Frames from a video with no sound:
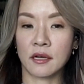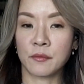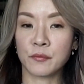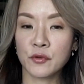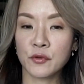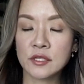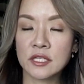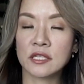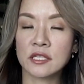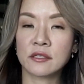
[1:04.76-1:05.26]

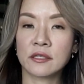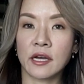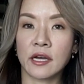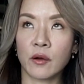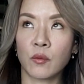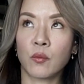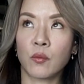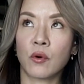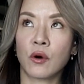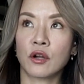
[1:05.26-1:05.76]
musical that
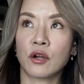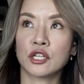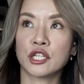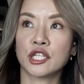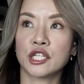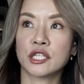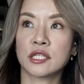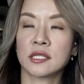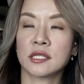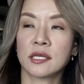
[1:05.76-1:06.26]
I
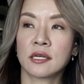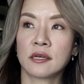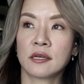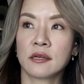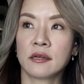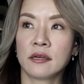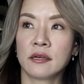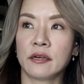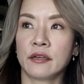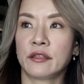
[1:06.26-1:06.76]
watched,
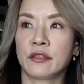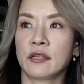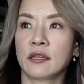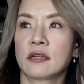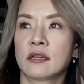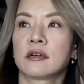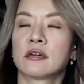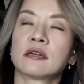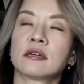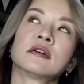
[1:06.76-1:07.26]
I
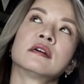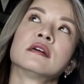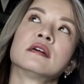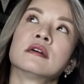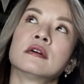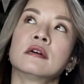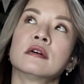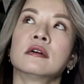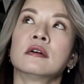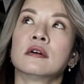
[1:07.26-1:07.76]
think,
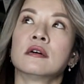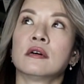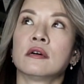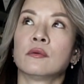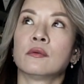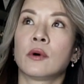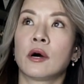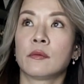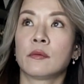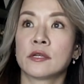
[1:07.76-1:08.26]

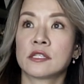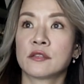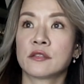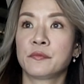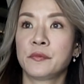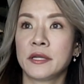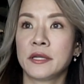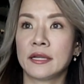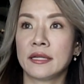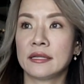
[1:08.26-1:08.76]
it must
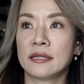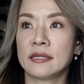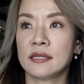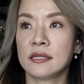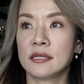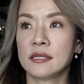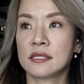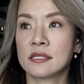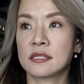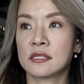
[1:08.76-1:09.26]
have been at
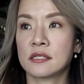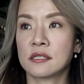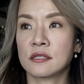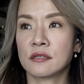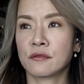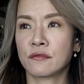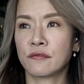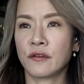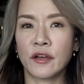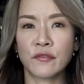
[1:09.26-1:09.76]

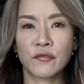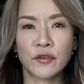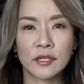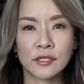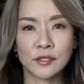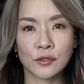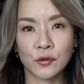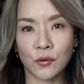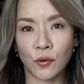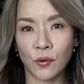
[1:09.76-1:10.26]
least 5
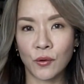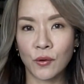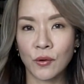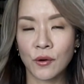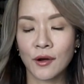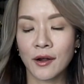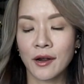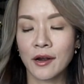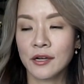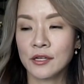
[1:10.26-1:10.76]
years
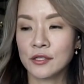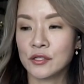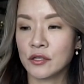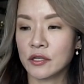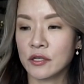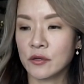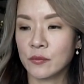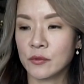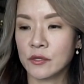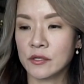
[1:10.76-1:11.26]
ago. So
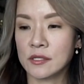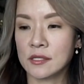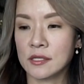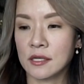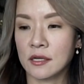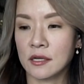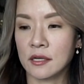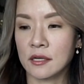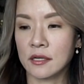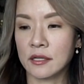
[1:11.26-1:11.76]
it was,
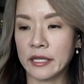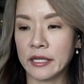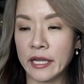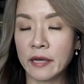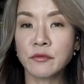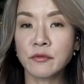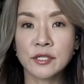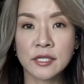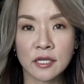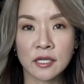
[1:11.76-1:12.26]
they
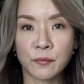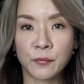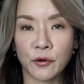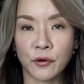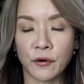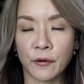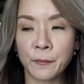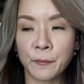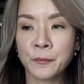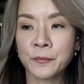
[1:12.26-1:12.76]
came to
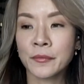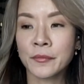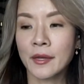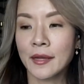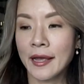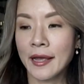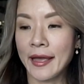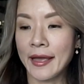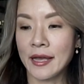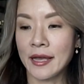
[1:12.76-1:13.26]
Singapore,
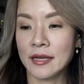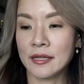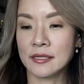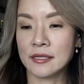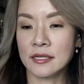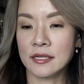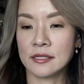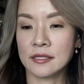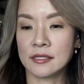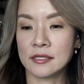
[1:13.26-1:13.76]
and
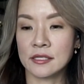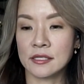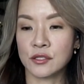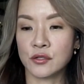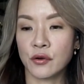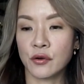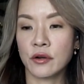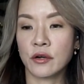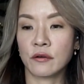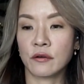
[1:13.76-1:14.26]
it's the
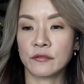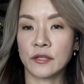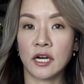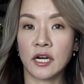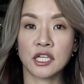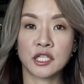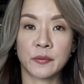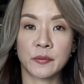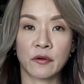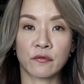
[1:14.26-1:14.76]
story of the
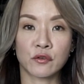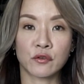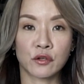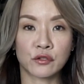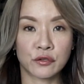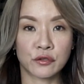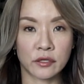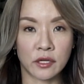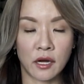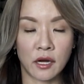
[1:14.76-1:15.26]
Hunchback of
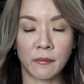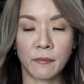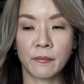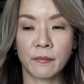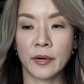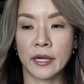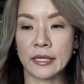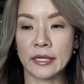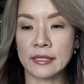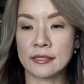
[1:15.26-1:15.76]
Notre Dame,
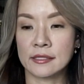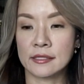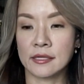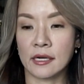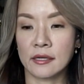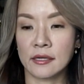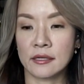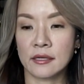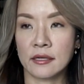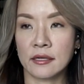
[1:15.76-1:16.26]
but it's
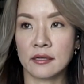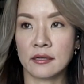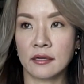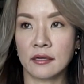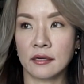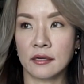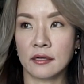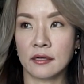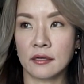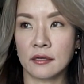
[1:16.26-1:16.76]
done in
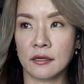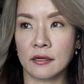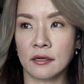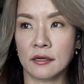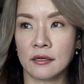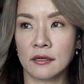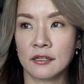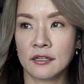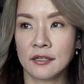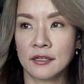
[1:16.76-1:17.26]
a